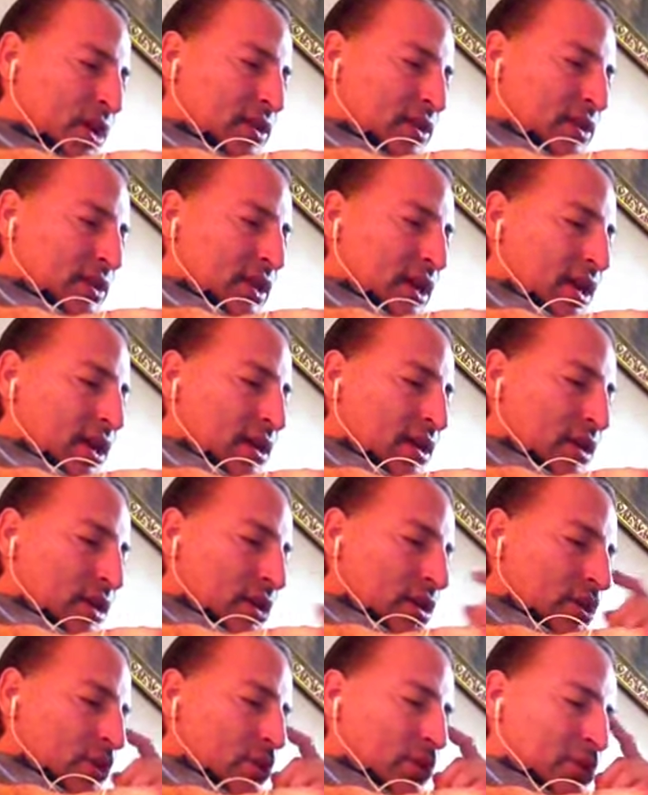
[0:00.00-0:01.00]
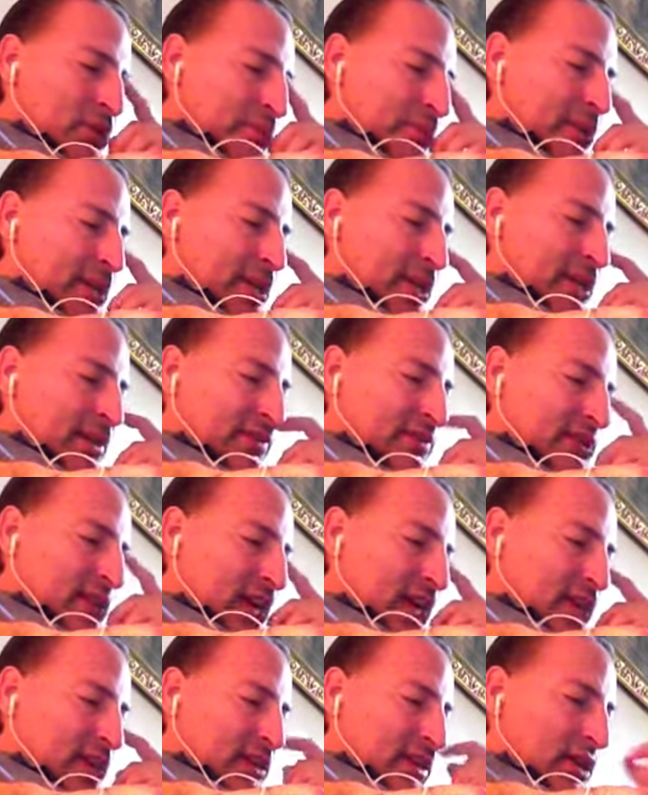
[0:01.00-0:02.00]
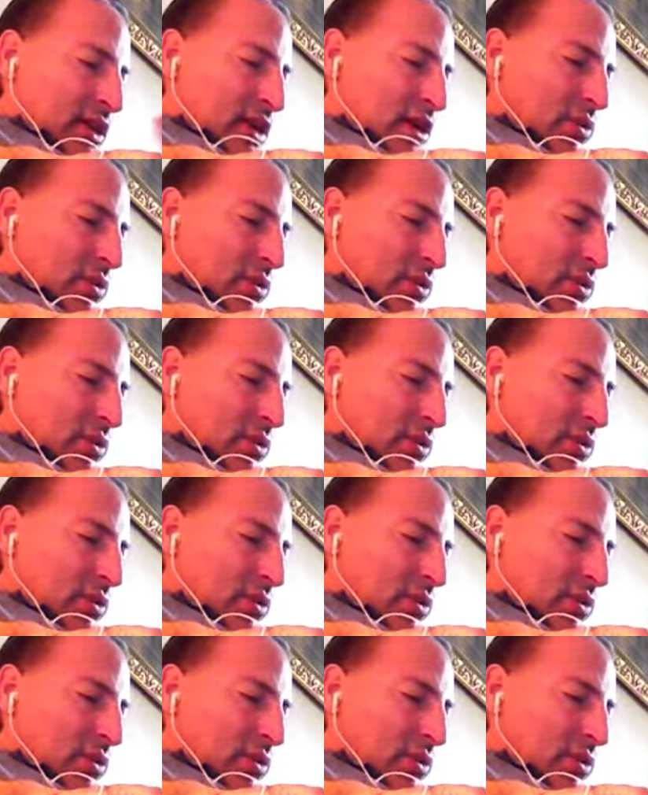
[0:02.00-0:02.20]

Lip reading: Today you are speaking of death.